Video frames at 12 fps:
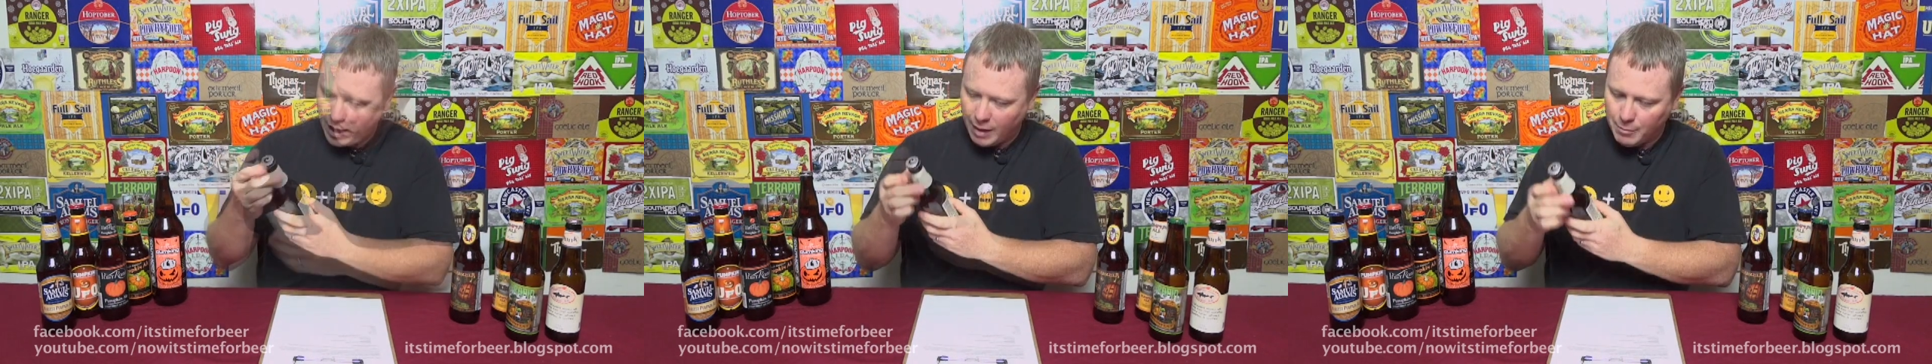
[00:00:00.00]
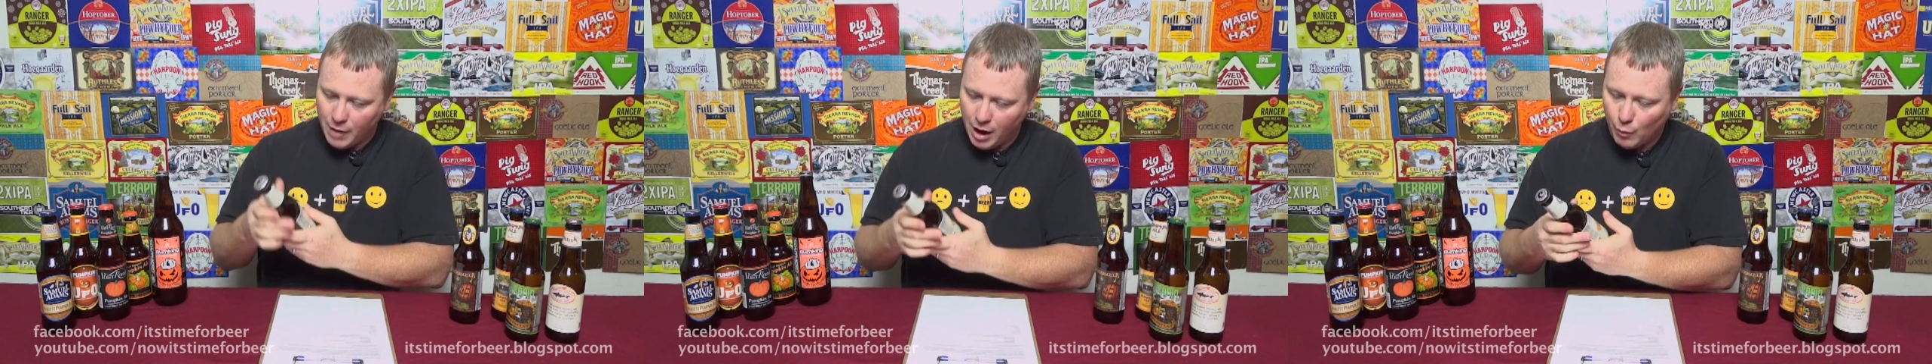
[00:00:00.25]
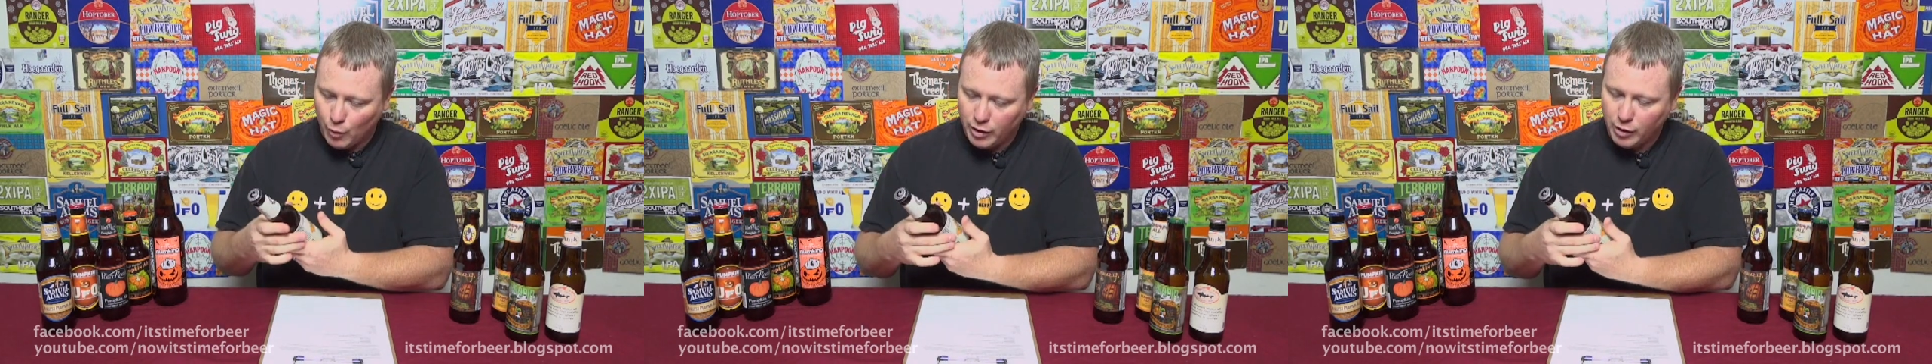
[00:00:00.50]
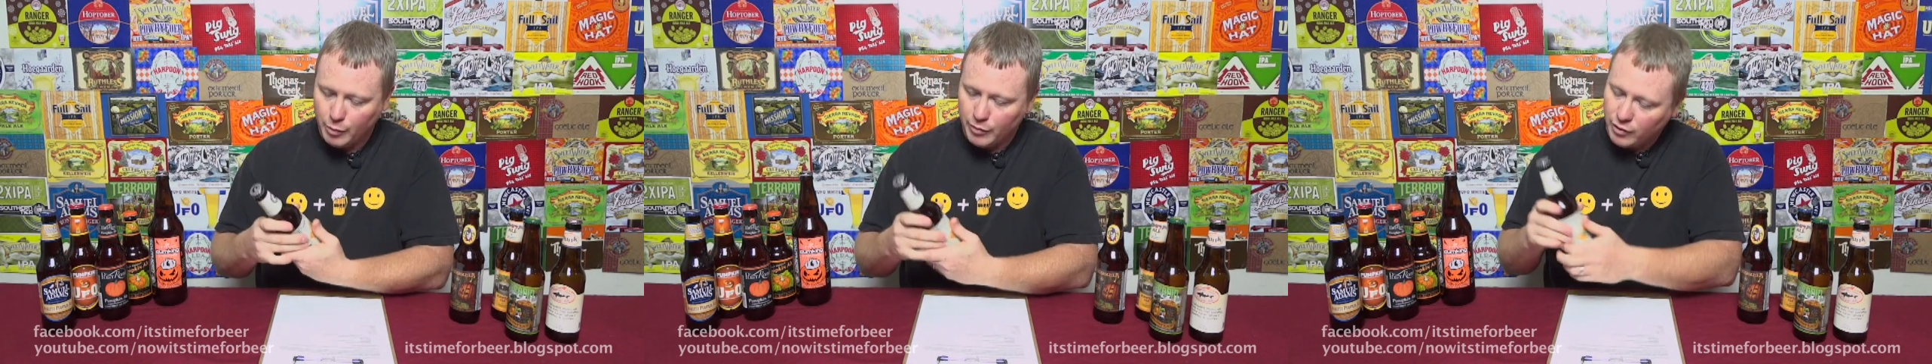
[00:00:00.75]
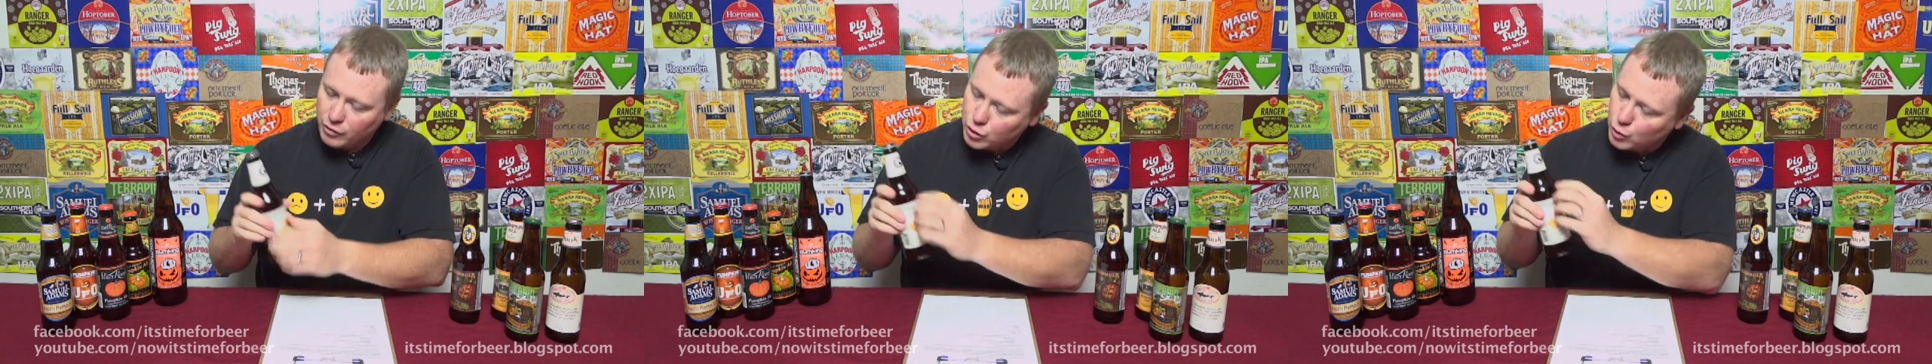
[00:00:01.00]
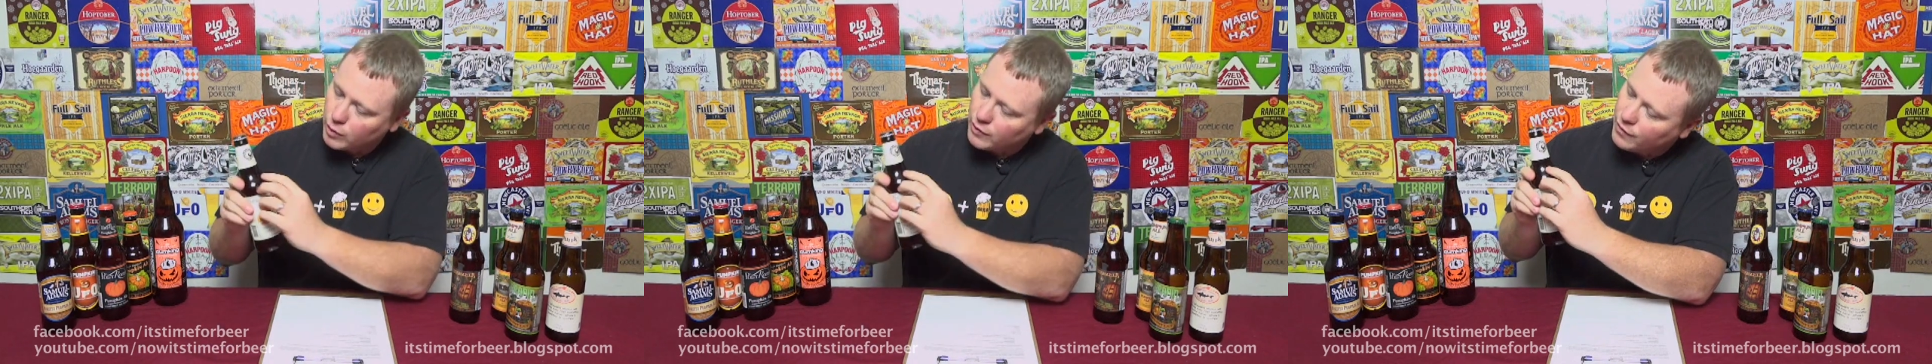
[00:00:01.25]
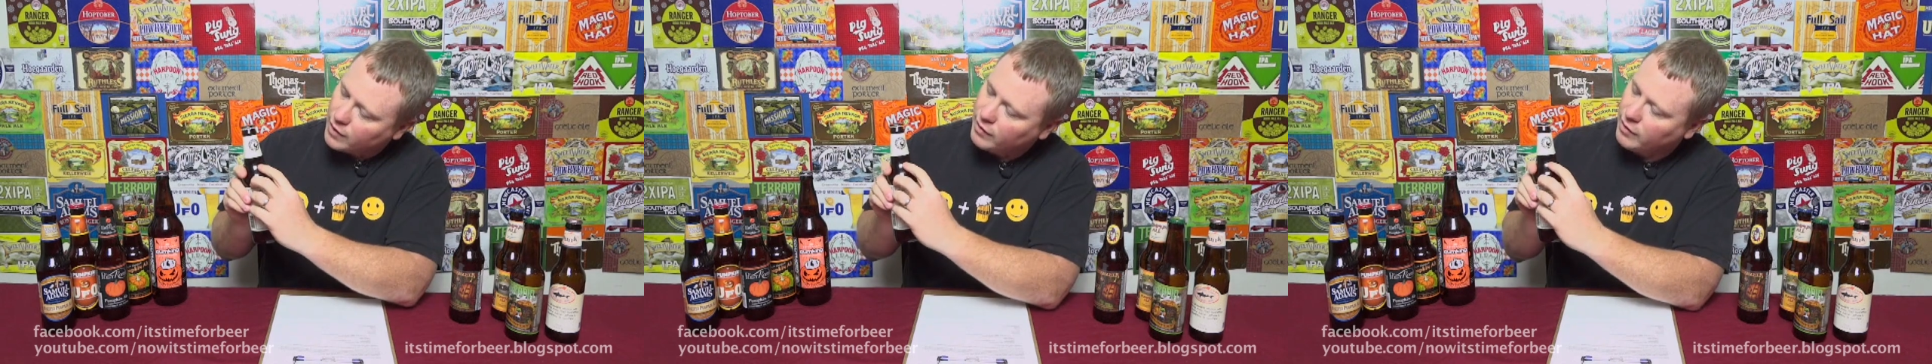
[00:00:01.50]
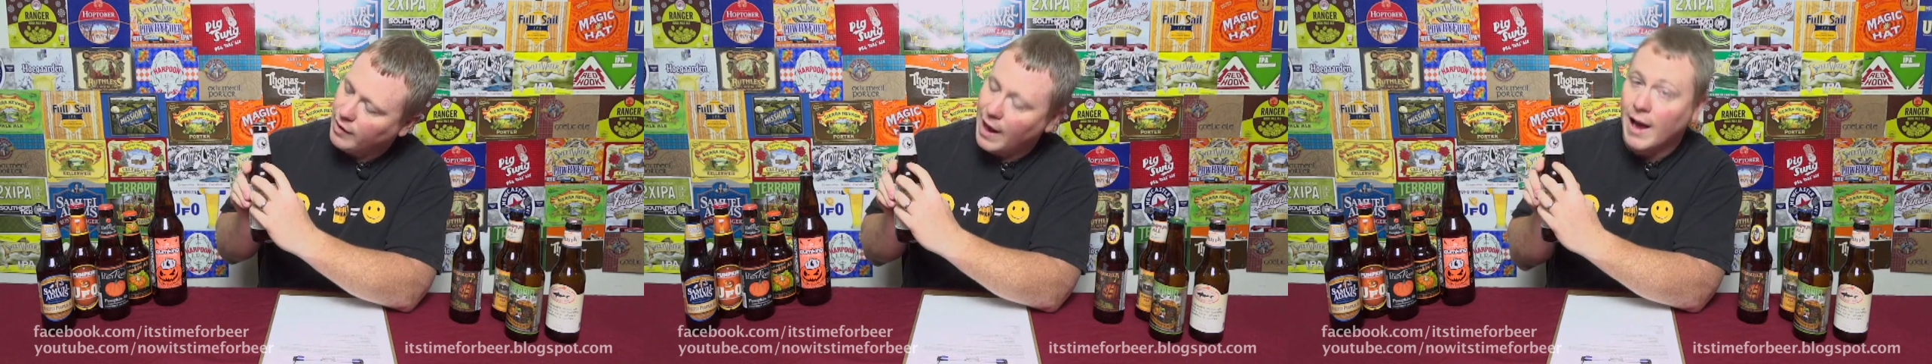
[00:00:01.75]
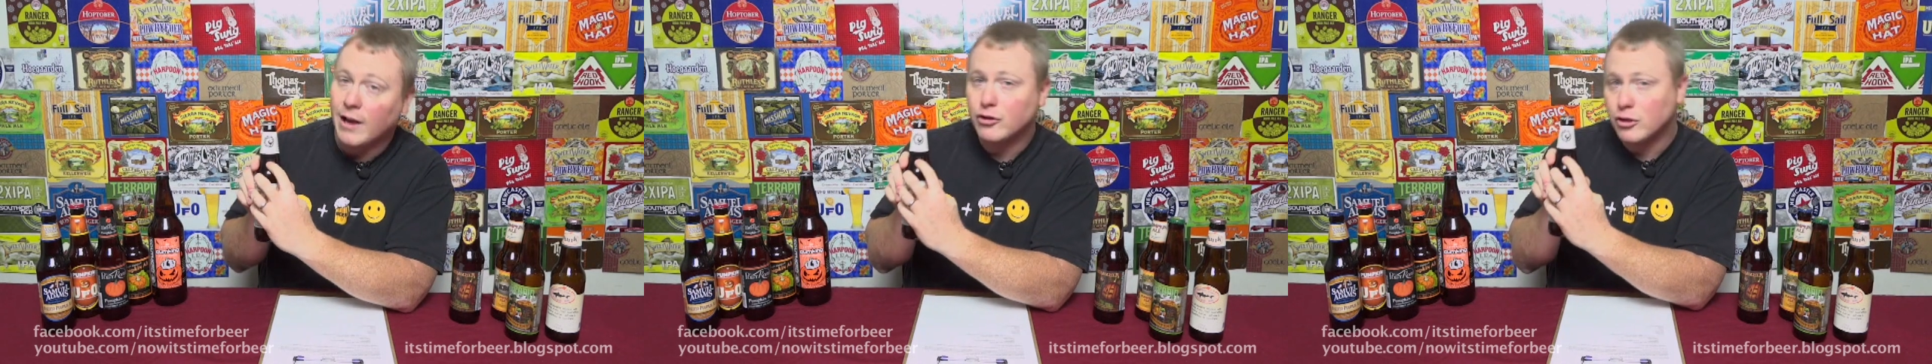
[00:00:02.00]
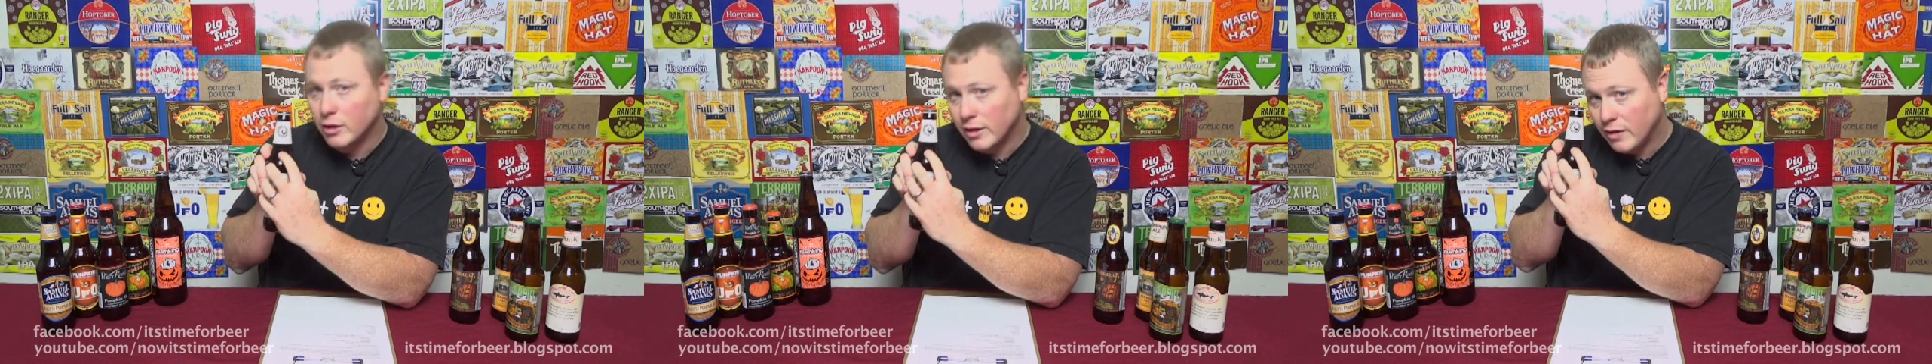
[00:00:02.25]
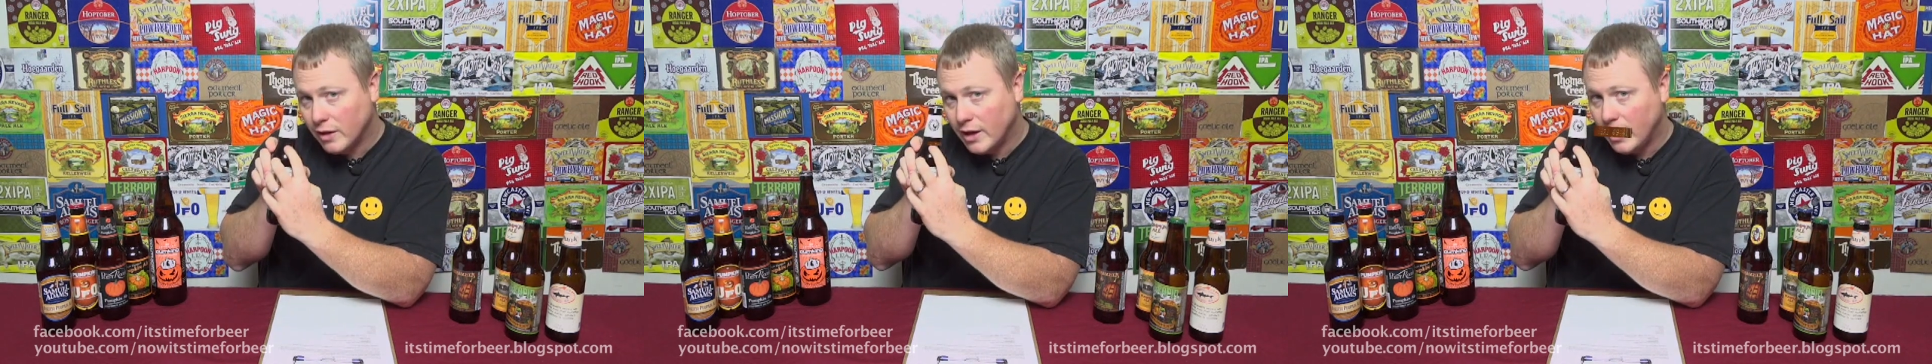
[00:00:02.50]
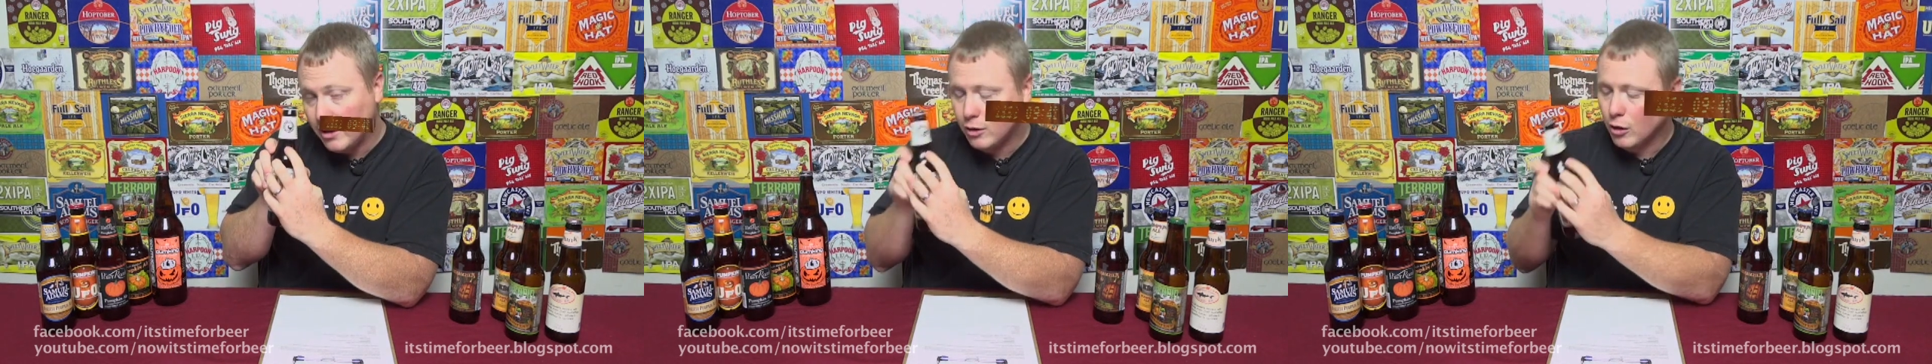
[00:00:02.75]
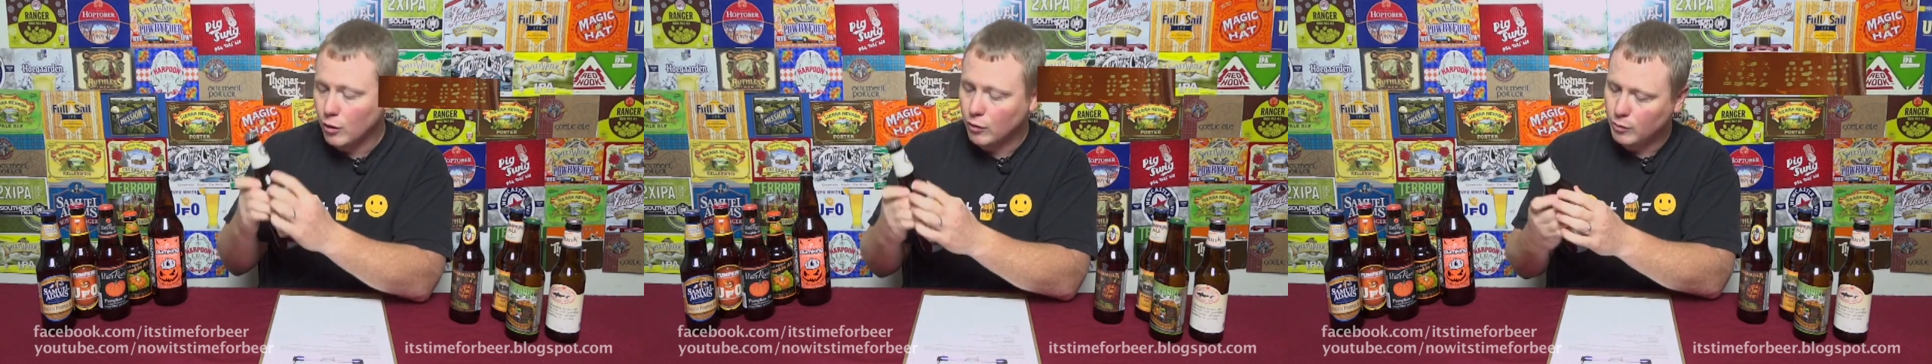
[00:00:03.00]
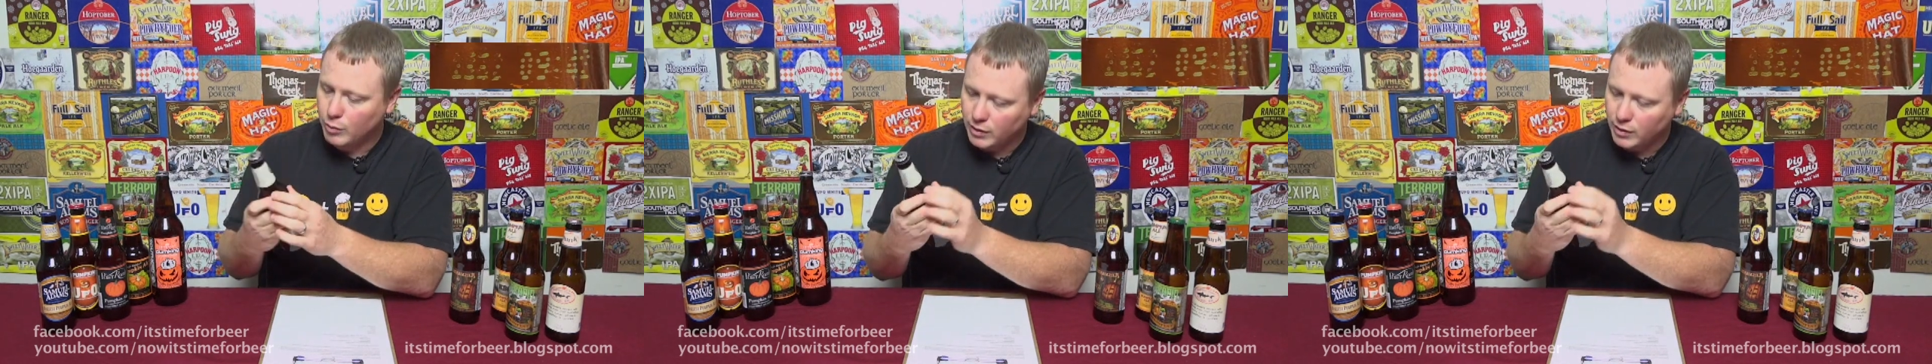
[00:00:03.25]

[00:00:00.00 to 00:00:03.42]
I'm not 100% sure if this is actually the date code,